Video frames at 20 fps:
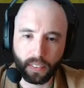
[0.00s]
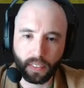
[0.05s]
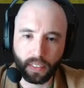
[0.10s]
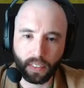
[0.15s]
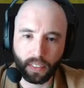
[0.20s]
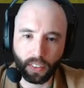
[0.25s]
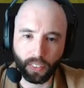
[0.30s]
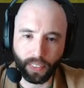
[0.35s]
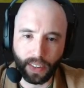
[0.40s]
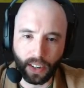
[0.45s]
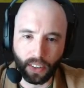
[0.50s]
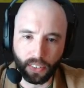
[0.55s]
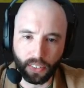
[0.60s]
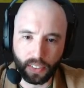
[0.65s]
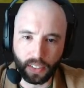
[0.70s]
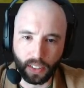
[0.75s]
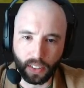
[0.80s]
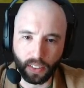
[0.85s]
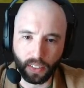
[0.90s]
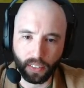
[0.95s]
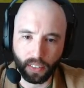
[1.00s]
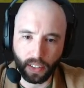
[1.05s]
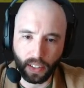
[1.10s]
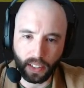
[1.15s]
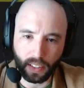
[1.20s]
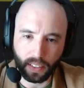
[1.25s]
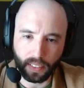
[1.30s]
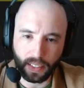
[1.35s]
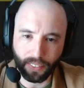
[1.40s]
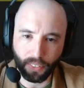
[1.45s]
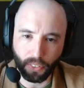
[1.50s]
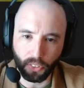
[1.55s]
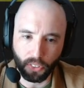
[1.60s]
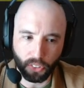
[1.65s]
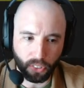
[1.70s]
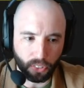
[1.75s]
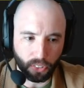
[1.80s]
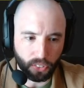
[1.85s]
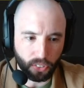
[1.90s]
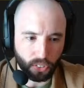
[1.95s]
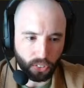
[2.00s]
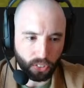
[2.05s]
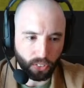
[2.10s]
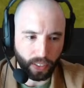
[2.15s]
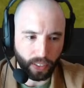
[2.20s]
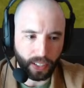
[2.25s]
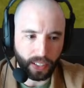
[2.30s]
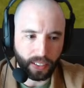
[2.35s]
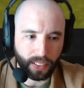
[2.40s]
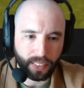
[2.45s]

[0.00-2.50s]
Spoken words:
around here, right? That one was a little too straight.